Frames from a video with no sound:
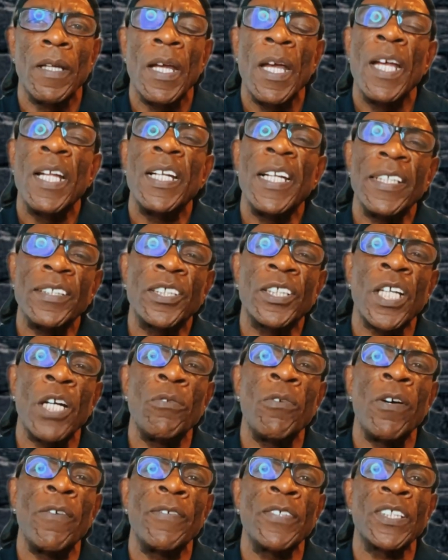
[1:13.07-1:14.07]
Let's
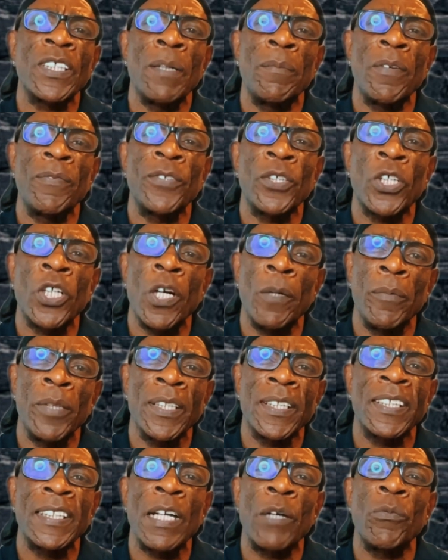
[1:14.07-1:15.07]
go over some of the
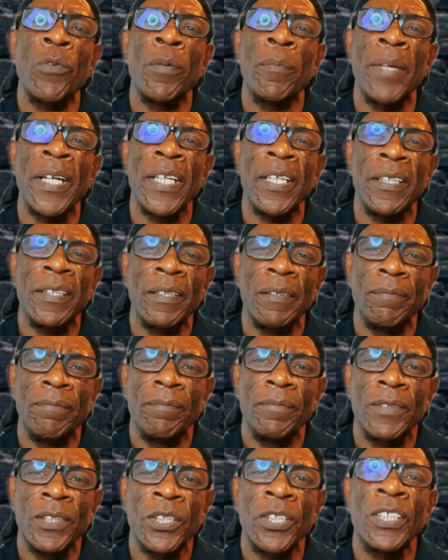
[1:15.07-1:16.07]
comments that were made
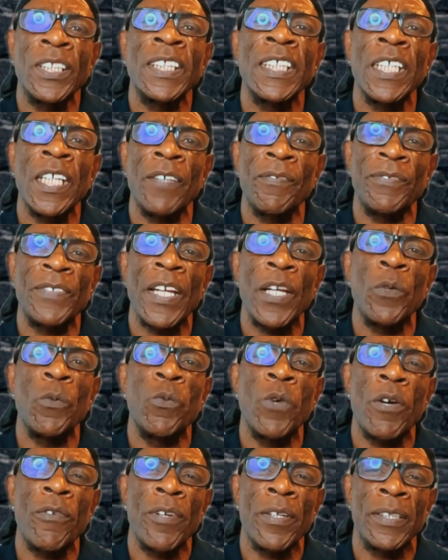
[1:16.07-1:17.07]
to see if they
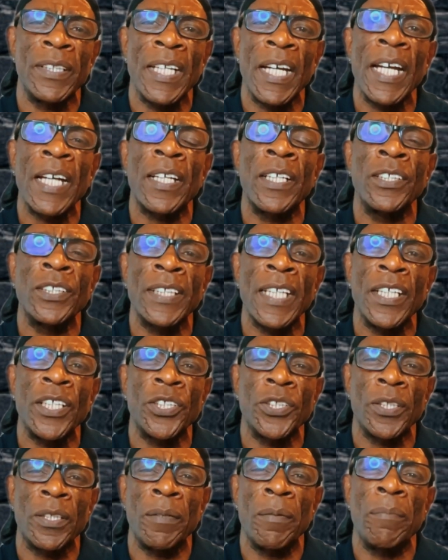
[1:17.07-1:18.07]
warrant the
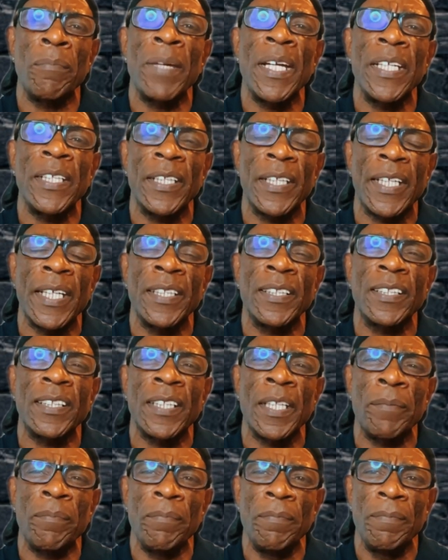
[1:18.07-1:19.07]
accusation made
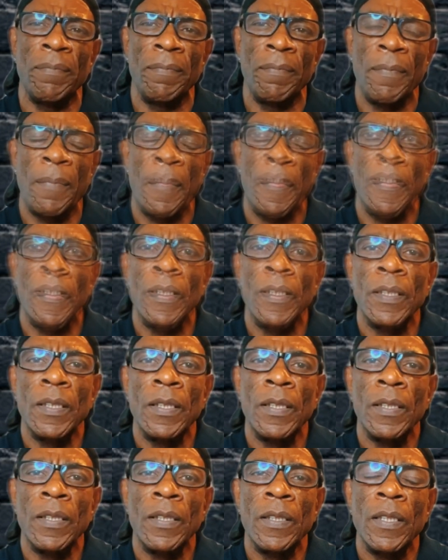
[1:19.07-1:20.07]
against him.
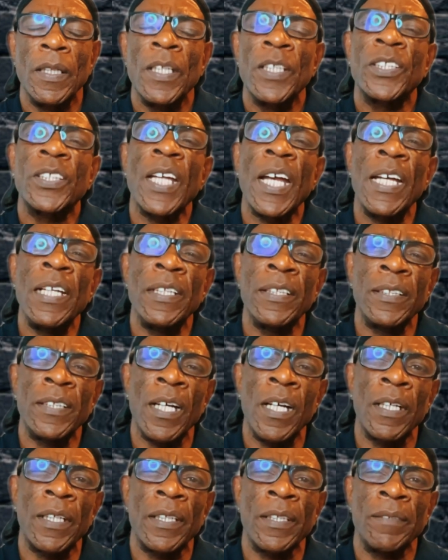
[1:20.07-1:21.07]
Sir Allan
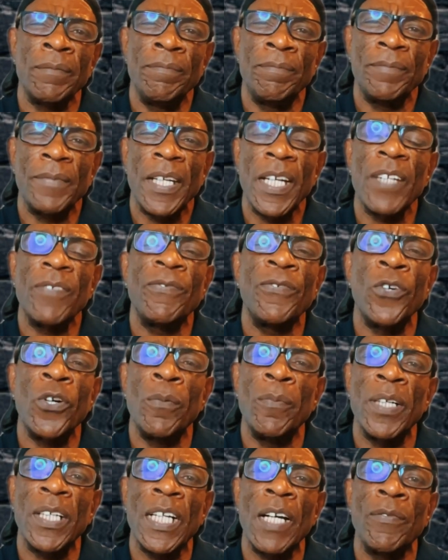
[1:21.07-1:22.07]
Duncan, a
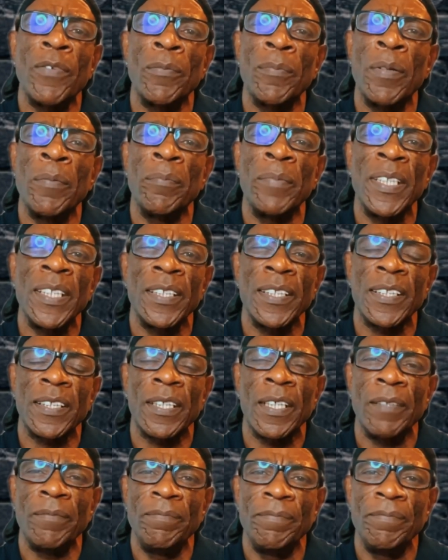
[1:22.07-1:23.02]
former government minister,